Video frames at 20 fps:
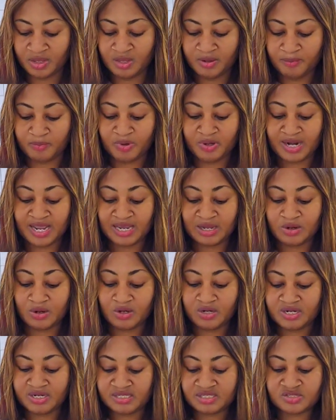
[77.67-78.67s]
But I
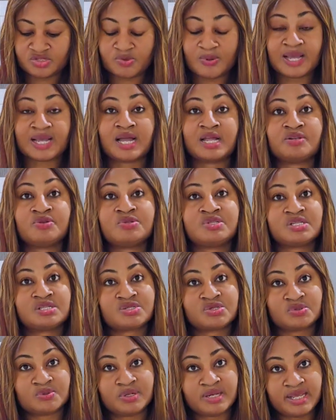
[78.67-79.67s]
got it so I can use
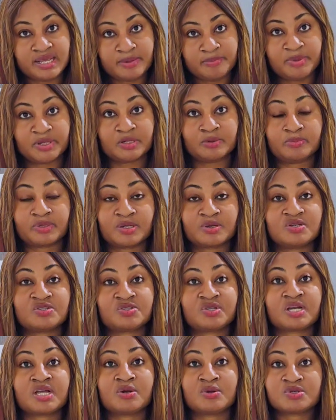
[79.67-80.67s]
it to label, because
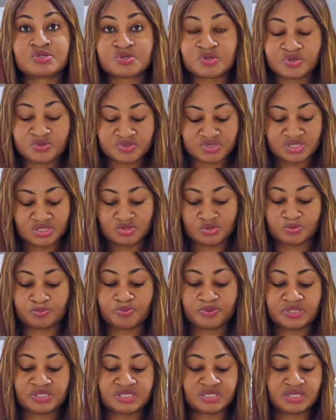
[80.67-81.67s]
you can also use it to
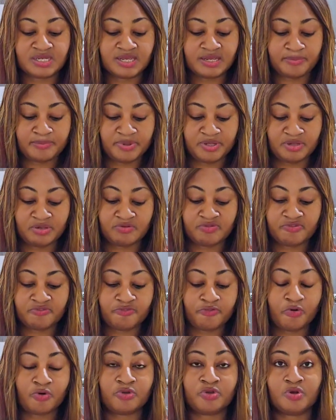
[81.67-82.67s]
print a label
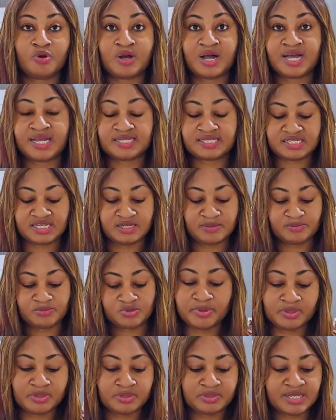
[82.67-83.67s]
for your items.
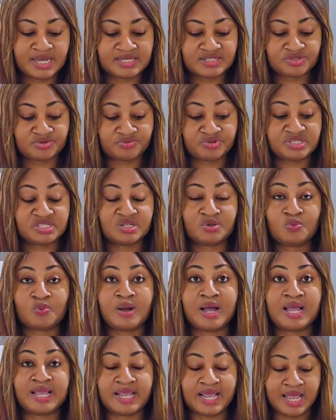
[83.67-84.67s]
So that's the reason
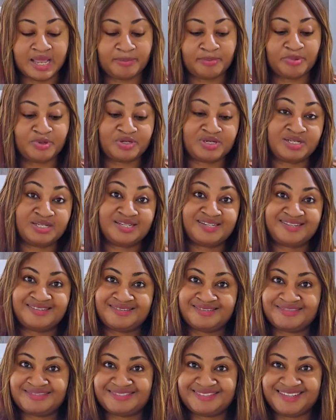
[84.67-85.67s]
why I bought it.
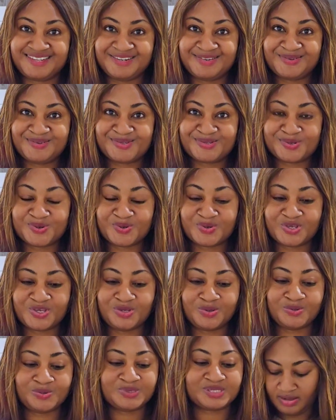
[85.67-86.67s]
It looks so
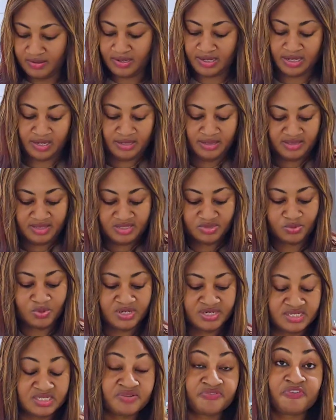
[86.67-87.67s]
cute. Okay. This
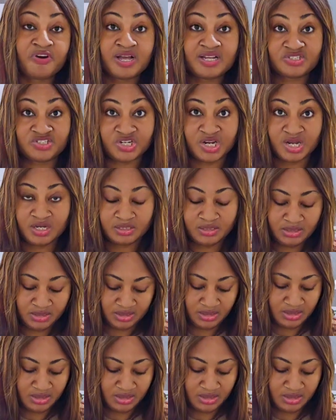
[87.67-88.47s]
one is fragile.